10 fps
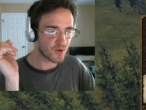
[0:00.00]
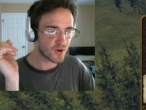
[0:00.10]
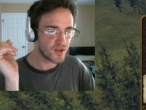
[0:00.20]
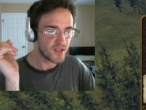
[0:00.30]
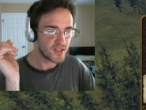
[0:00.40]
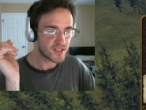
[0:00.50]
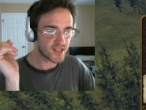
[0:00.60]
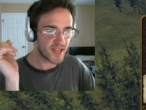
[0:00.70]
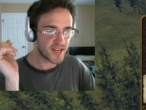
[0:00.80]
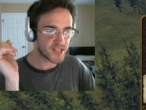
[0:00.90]
or
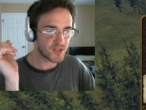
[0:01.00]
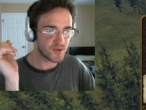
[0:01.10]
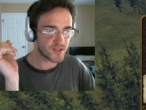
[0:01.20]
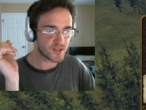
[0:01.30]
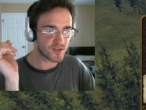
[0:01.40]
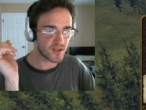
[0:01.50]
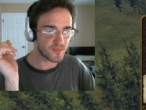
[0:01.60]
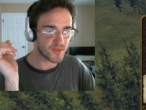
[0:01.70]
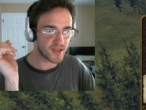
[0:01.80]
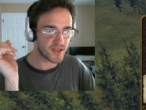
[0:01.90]
select units or
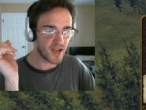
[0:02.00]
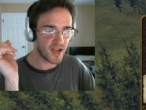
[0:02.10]
something.